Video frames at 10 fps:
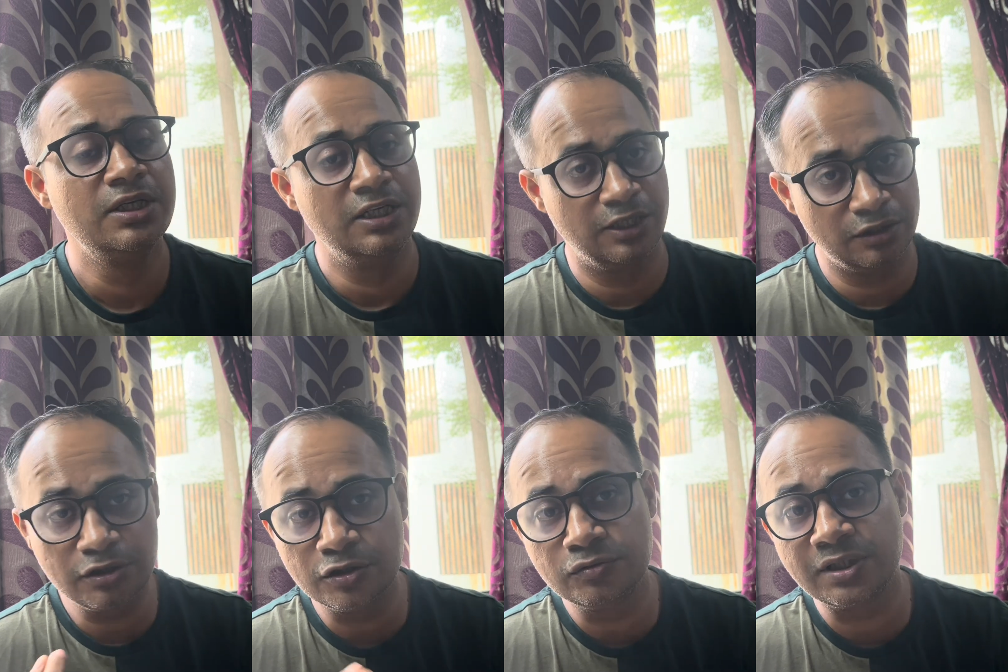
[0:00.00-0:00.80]
In order
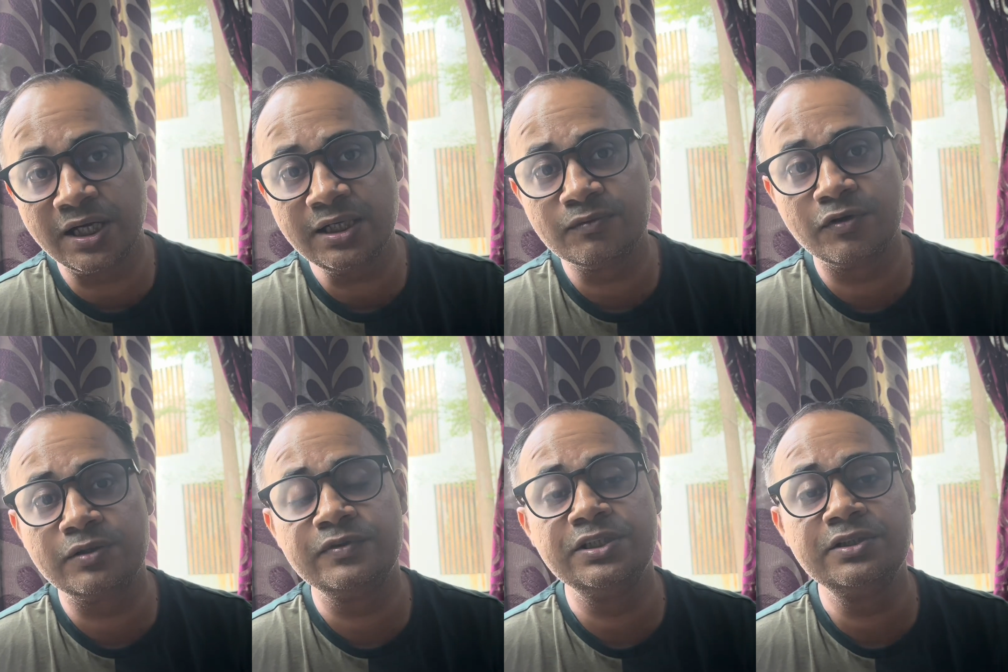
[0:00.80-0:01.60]
to do that, what
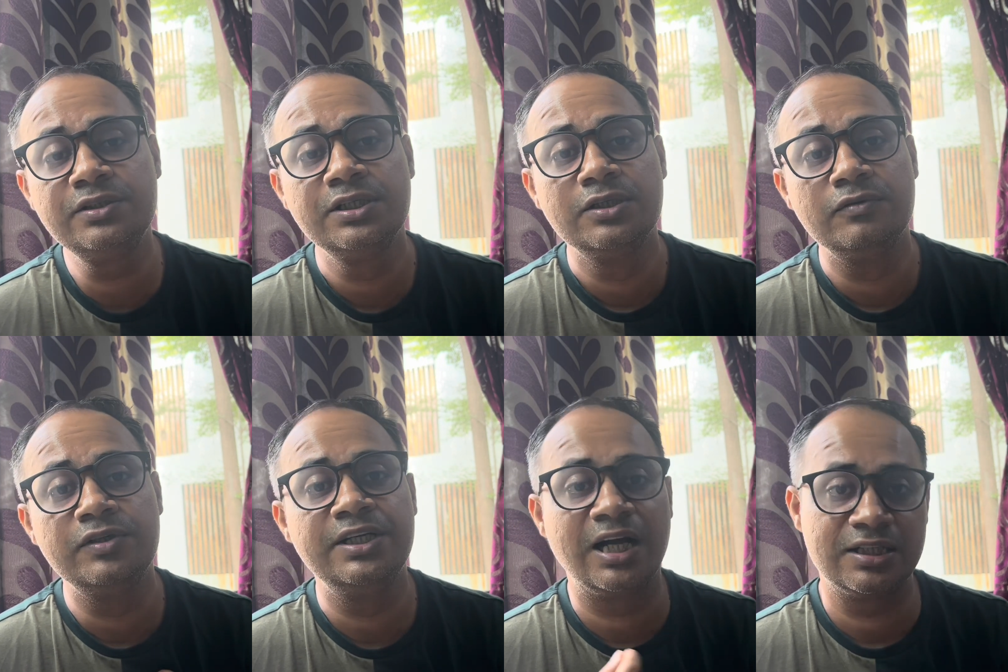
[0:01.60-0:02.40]
we
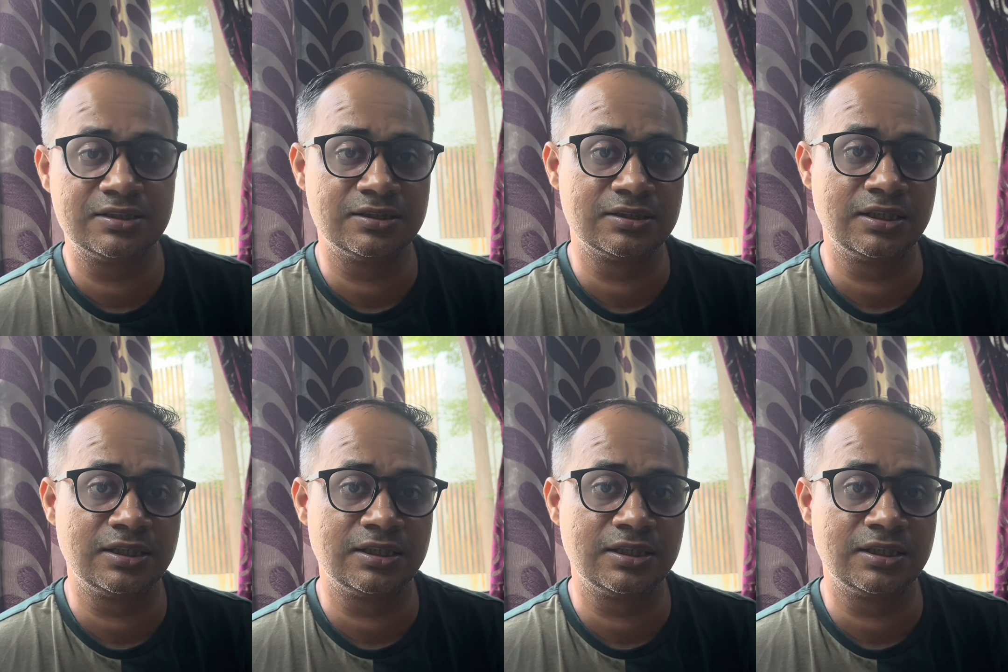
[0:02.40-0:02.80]
need answers,